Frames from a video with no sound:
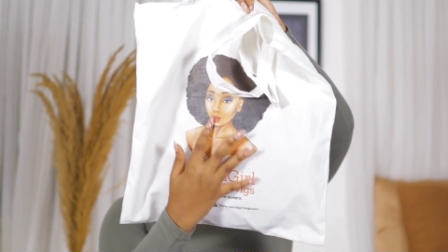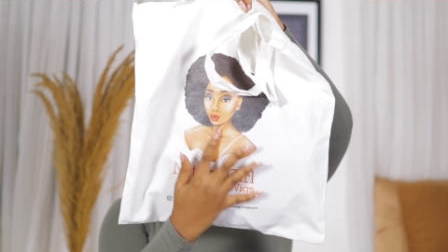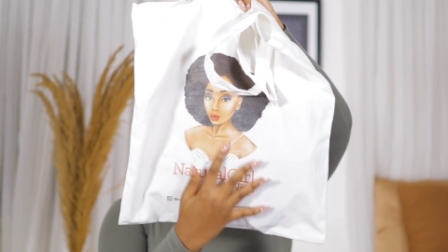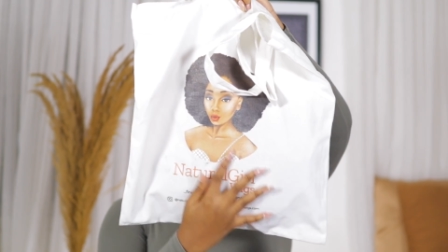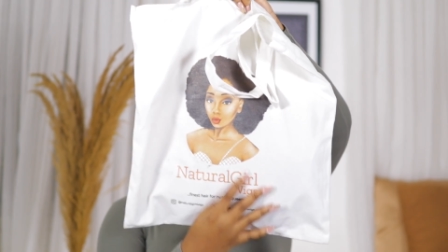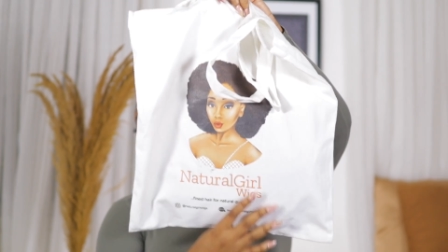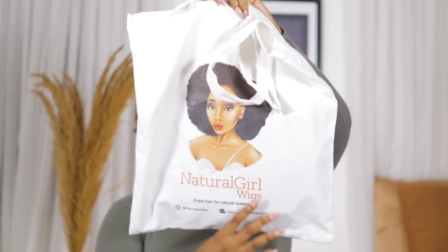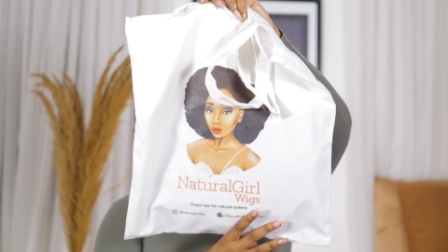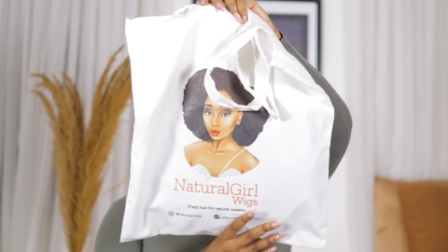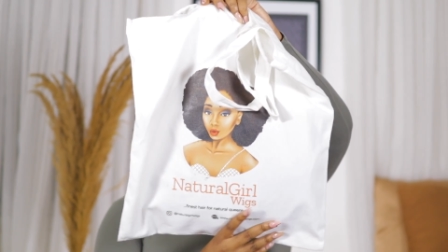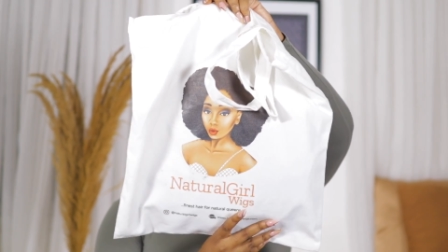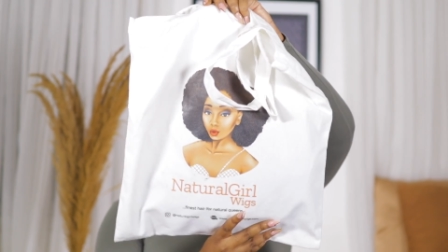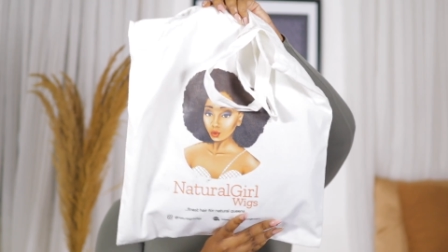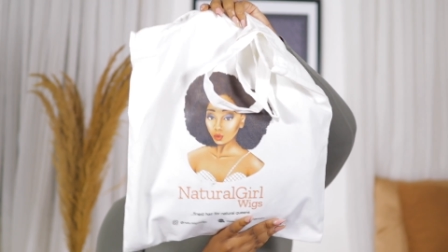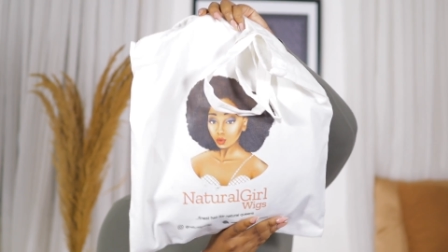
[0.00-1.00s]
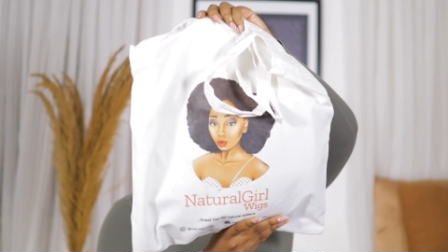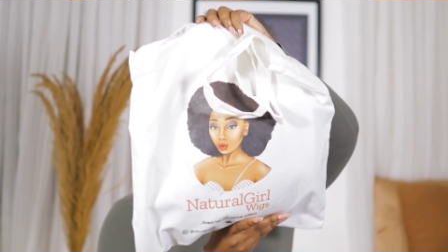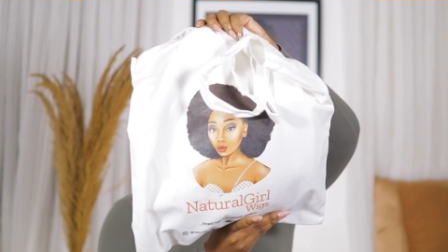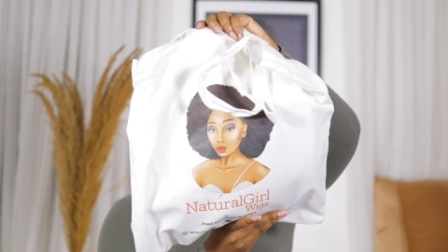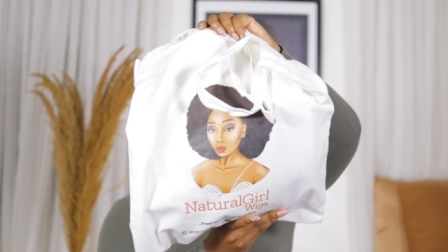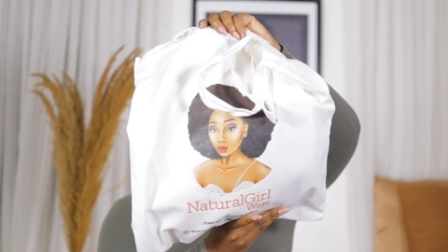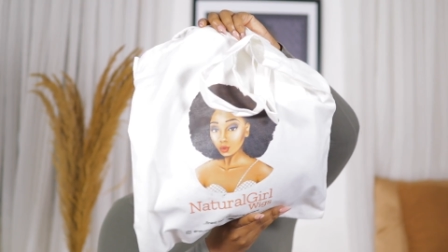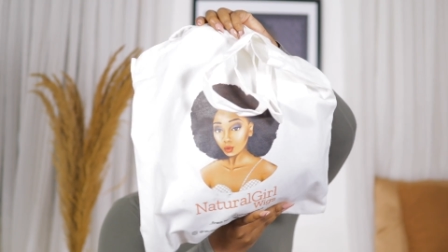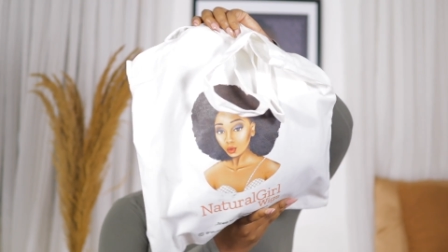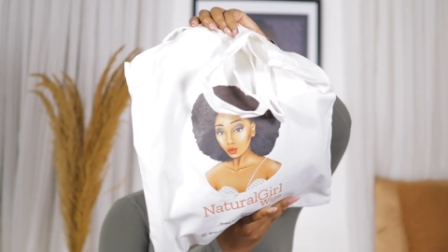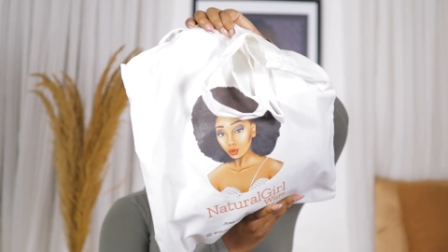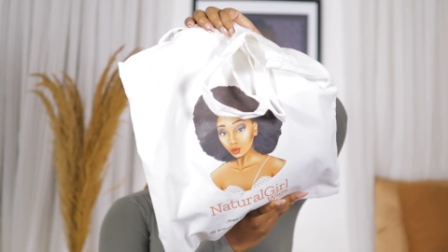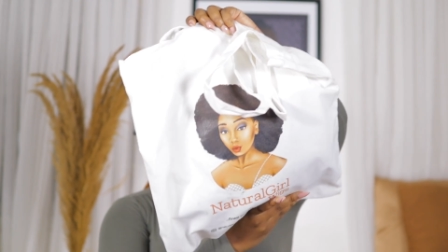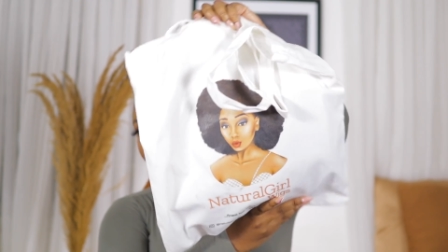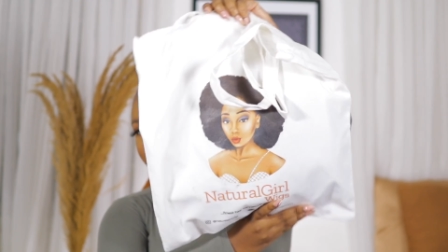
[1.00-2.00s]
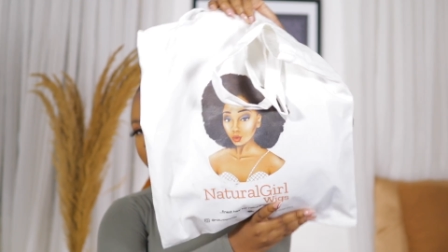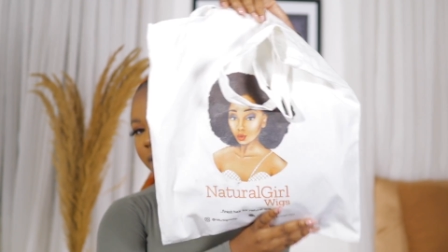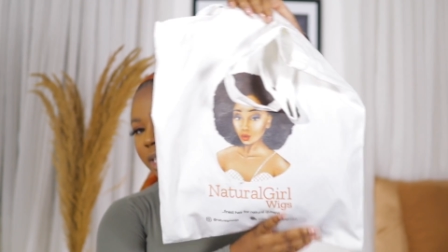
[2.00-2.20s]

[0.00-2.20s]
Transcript: the drawing in front